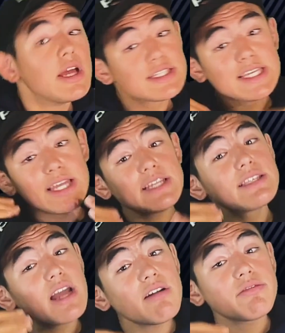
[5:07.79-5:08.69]
to get
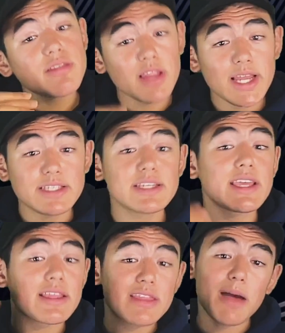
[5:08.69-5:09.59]
enough light to
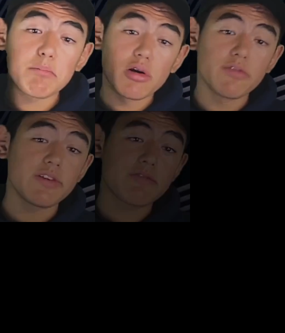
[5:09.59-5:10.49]
get that perfect
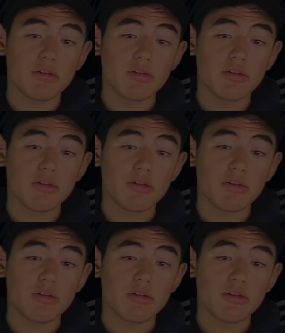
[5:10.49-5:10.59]
photo.